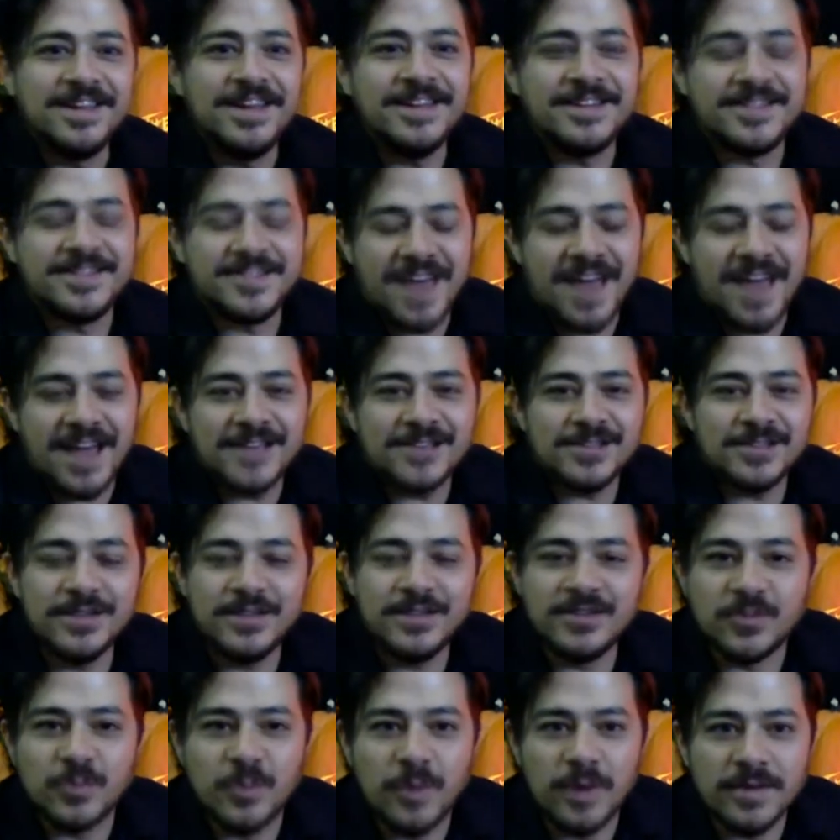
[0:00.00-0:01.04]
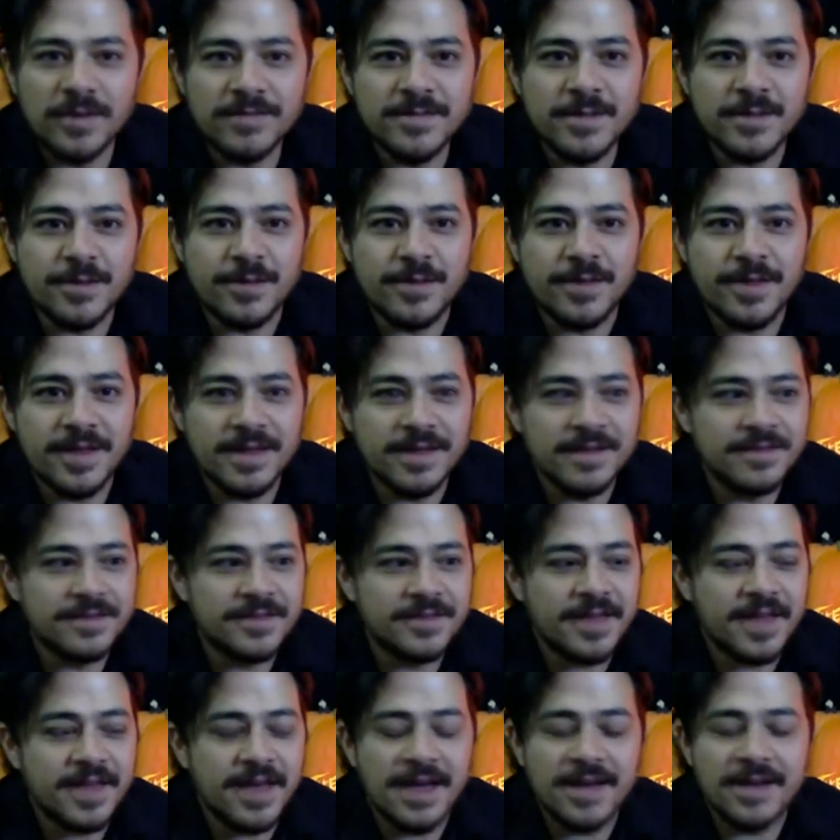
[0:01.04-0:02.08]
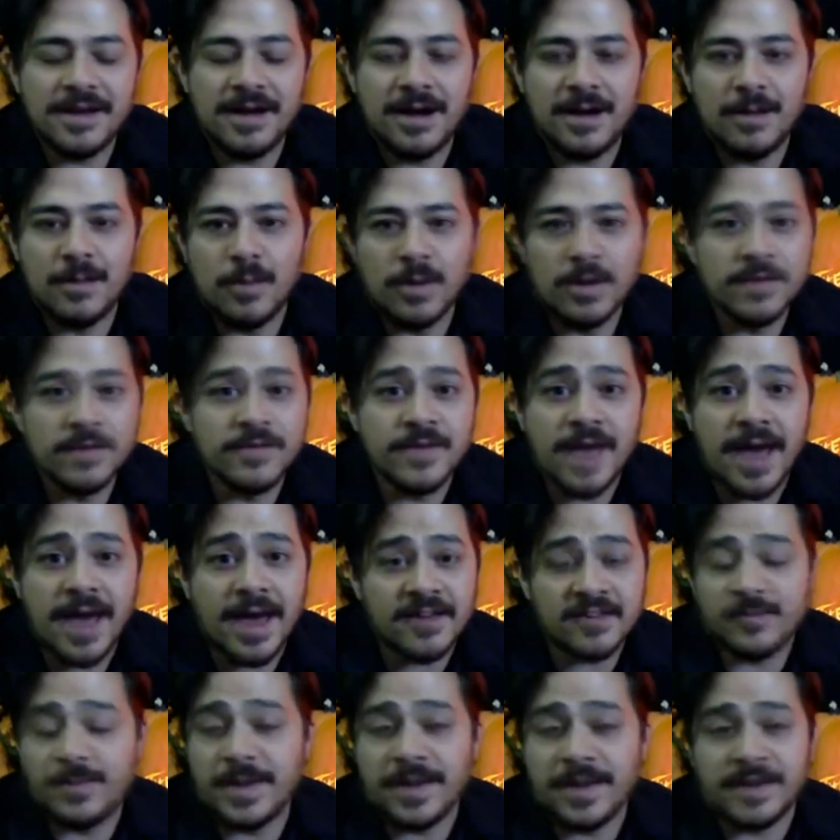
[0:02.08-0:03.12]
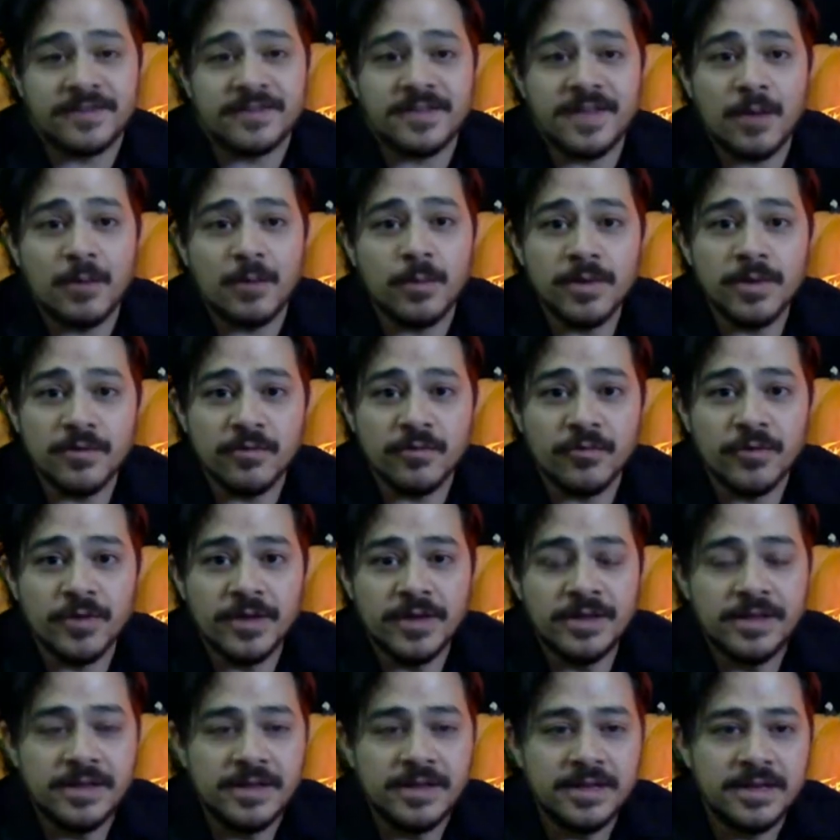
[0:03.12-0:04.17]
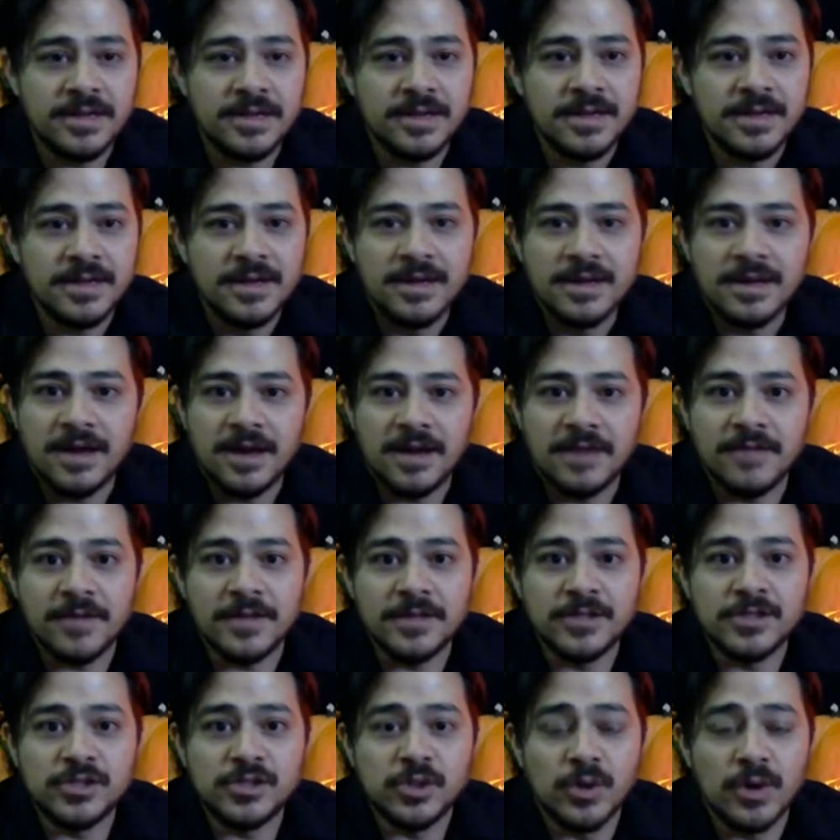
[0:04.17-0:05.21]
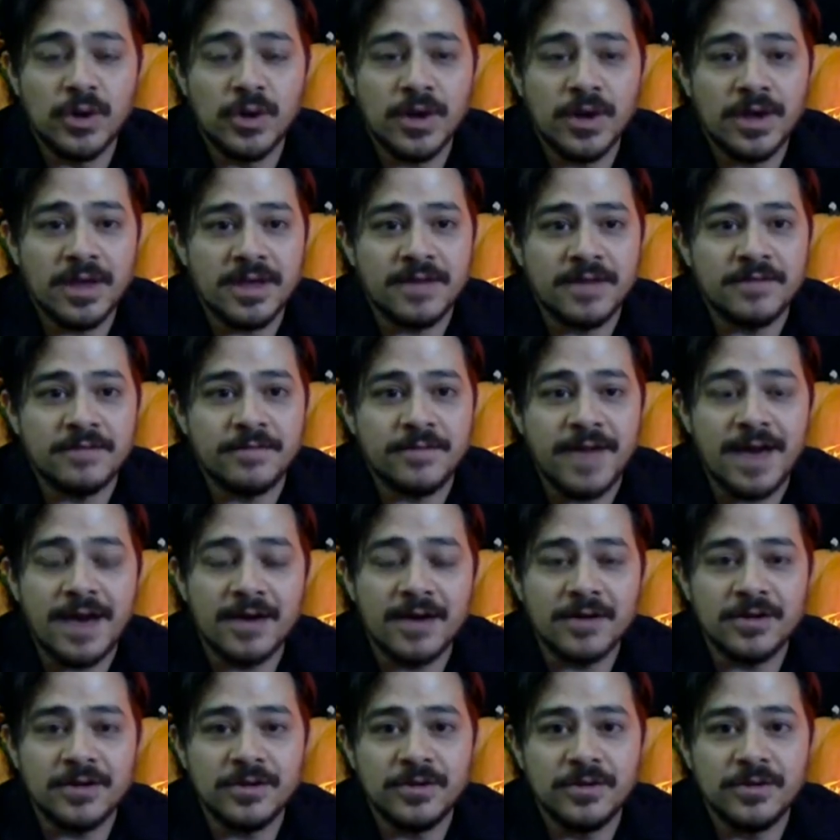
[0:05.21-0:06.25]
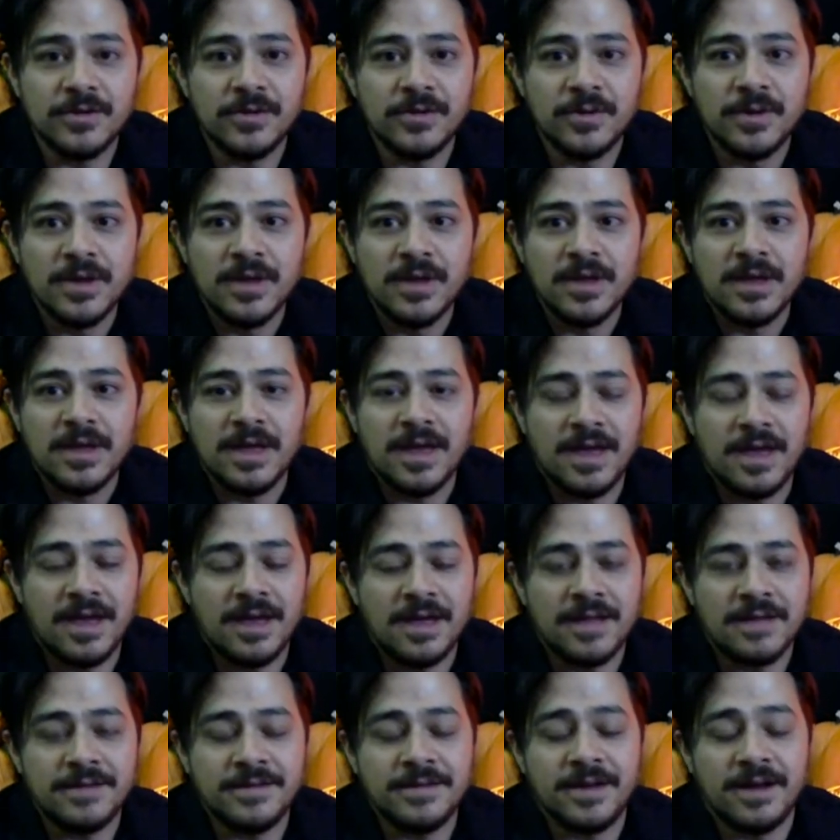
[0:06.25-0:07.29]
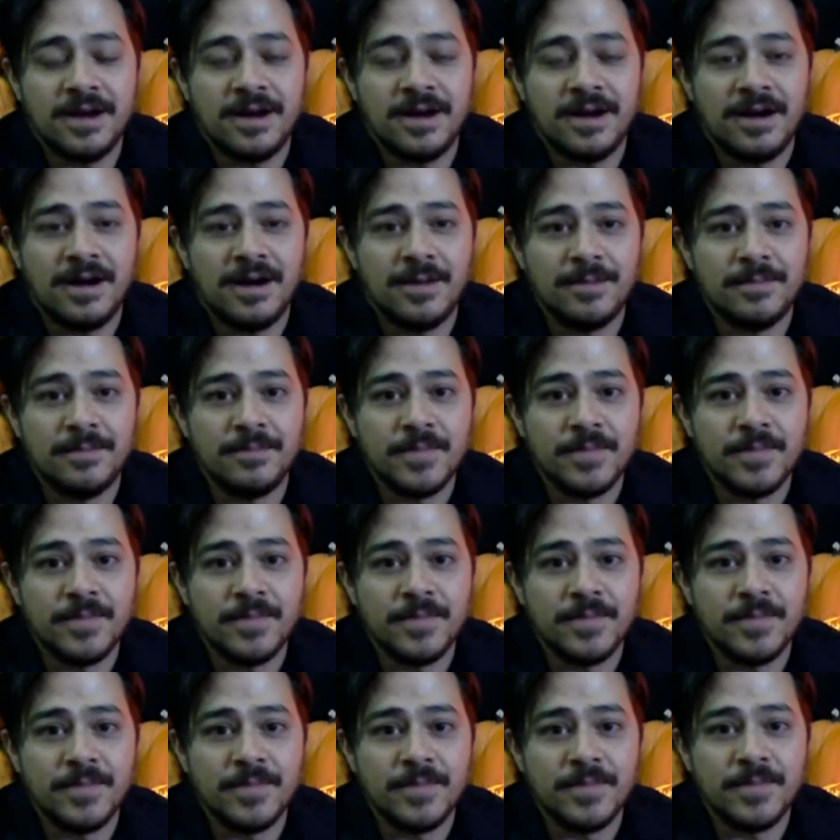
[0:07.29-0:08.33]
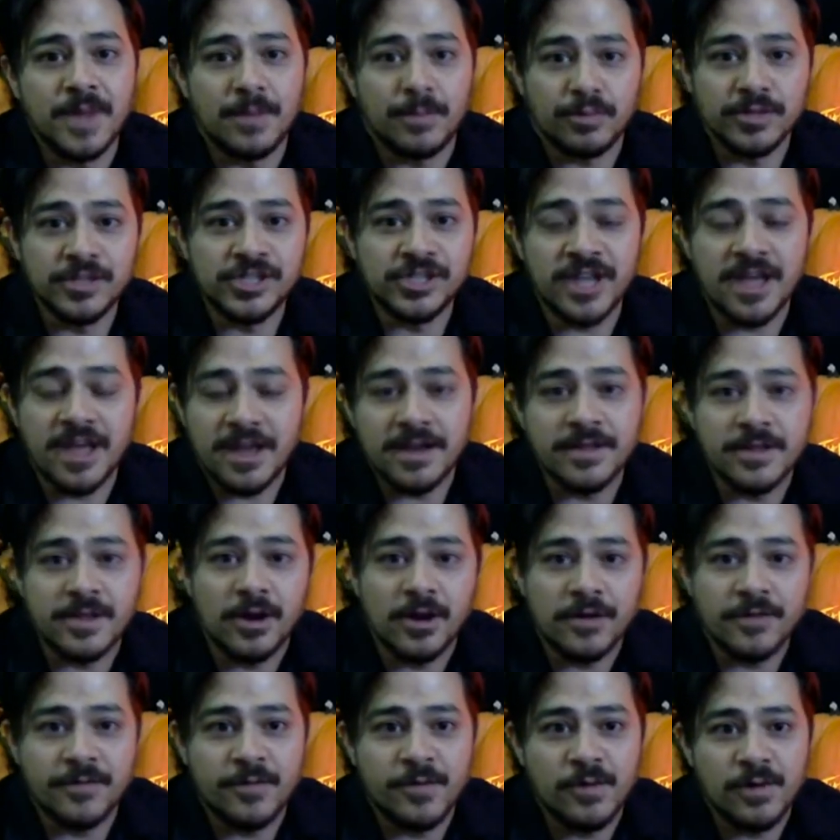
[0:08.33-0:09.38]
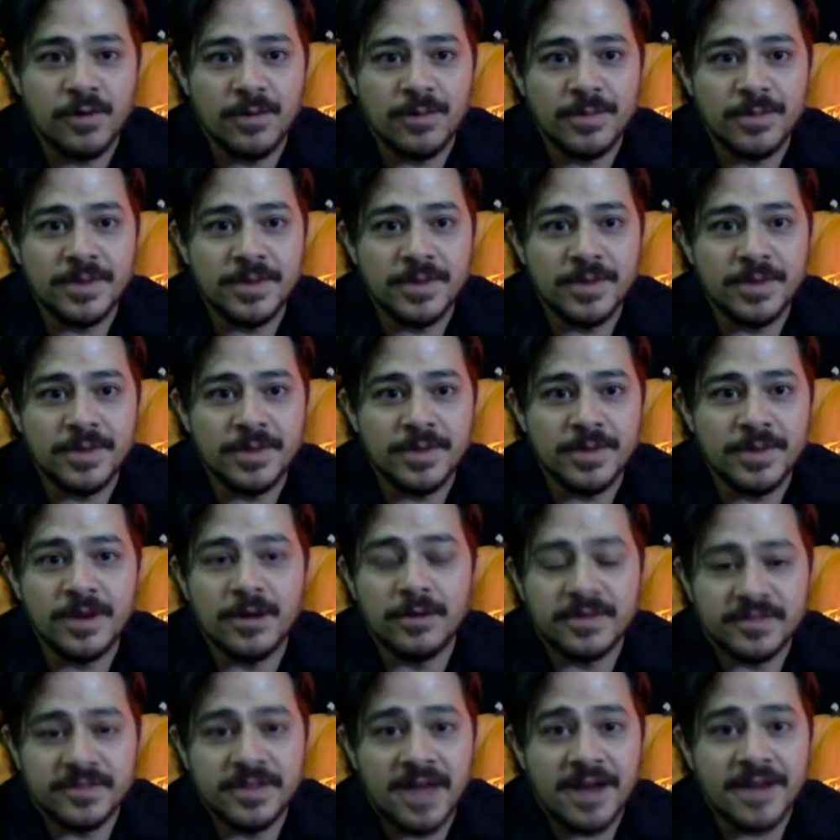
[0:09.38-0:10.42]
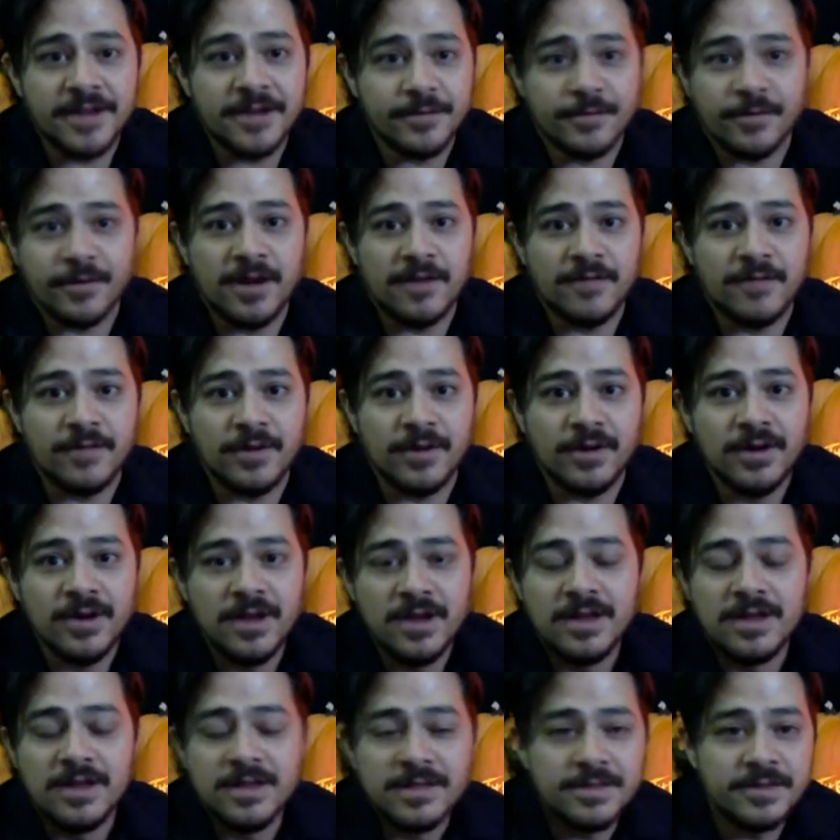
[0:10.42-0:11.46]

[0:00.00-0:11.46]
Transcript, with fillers: It's actually it's one of the things that um, one of the aspects that we really kind of enjoy and value and um, appreciate in the art form. You know, it's not here forever.